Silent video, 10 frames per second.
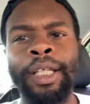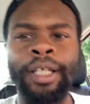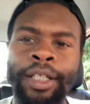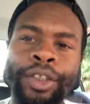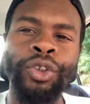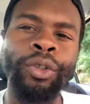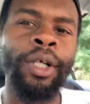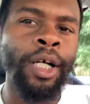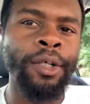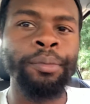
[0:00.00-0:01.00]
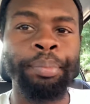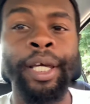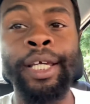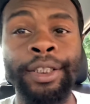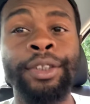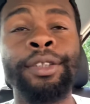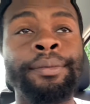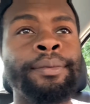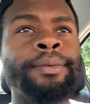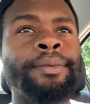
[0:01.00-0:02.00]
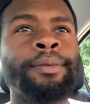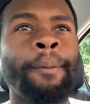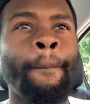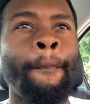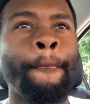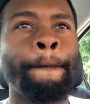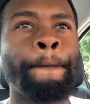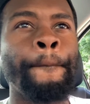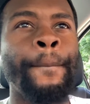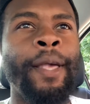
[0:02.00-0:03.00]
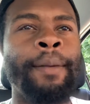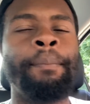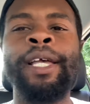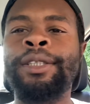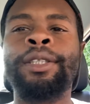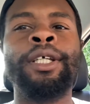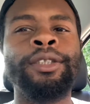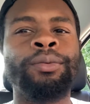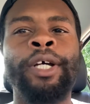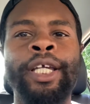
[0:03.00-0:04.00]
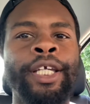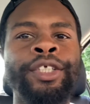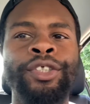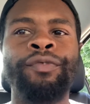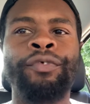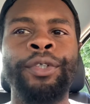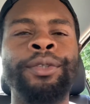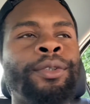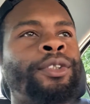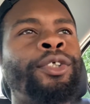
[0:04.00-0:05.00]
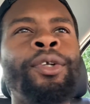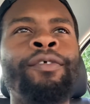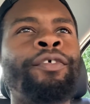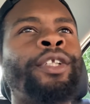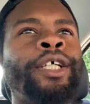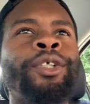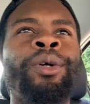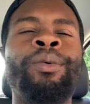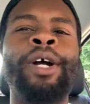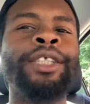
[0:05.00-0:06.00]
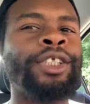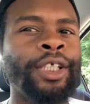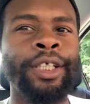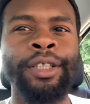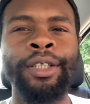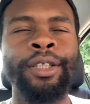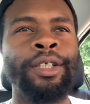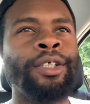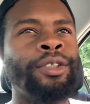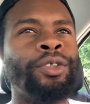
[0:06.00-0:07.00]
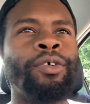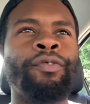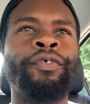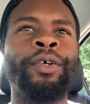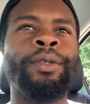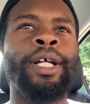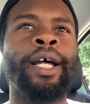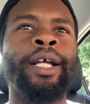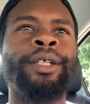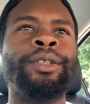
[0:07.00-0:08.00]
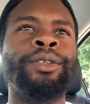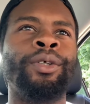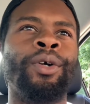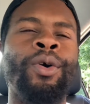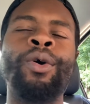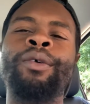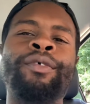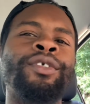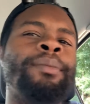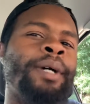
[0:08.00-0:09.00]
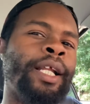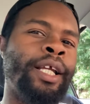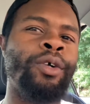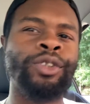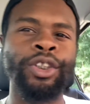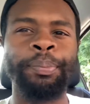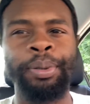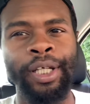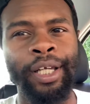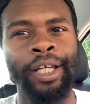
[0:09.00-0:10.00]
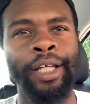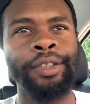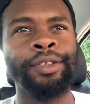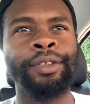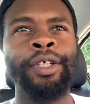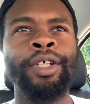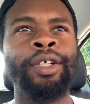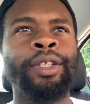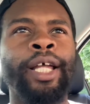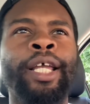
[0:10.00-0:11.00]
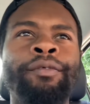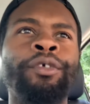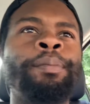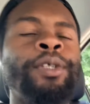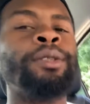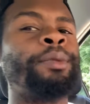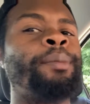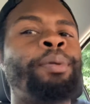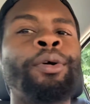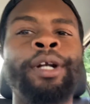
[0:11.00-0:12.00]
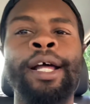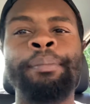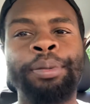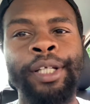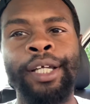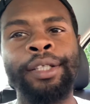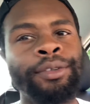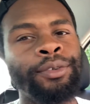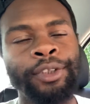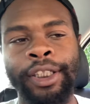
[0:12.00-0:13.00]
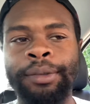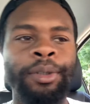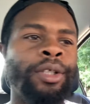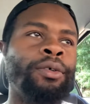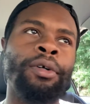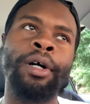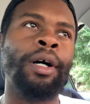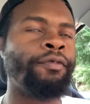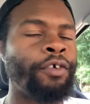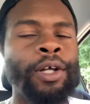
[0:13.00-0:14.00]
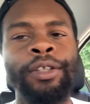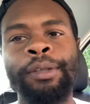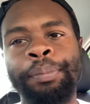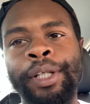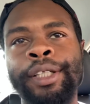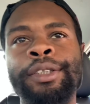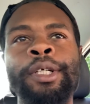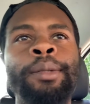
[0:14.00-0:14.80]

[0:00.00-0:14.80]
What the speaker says: Yeah, because your own pace, it makes things way easier for you. You don't feel like you're rushing. You don't feel like you're going with somebody else's plans. Like, if you're supposed to be a part of that plan, trust me, it'll all fall into place.